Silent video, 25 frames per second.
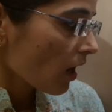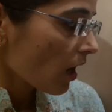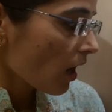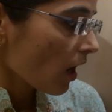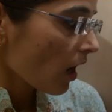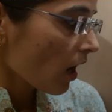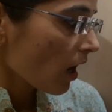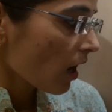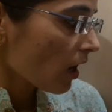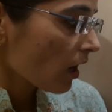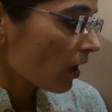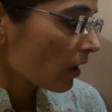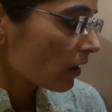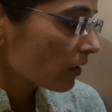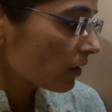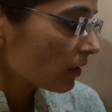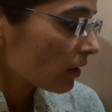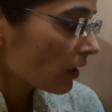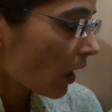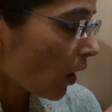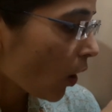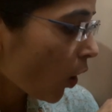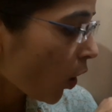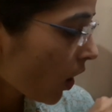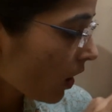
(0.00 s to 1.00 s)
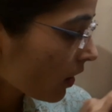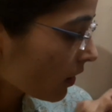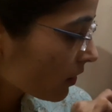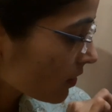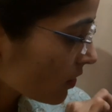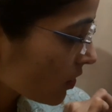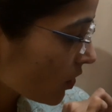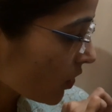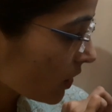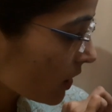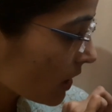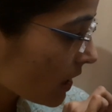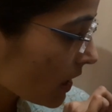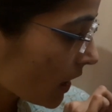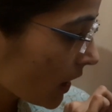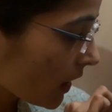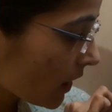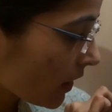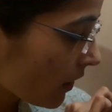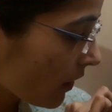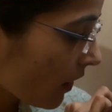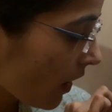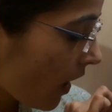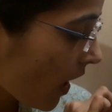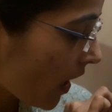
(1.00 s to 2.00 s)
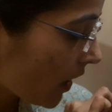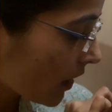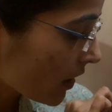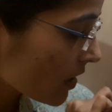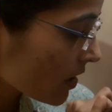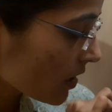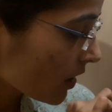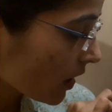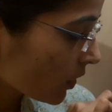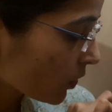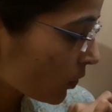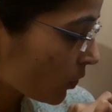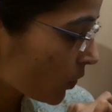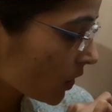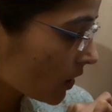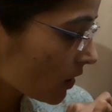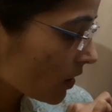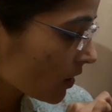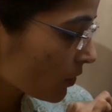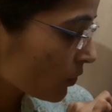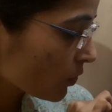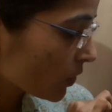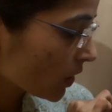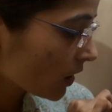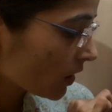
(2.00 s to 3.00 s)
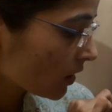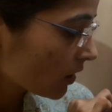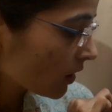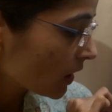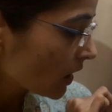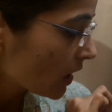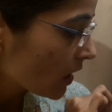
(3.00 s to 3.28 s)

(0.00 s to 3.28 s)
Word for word: are or sorry see here R is converted with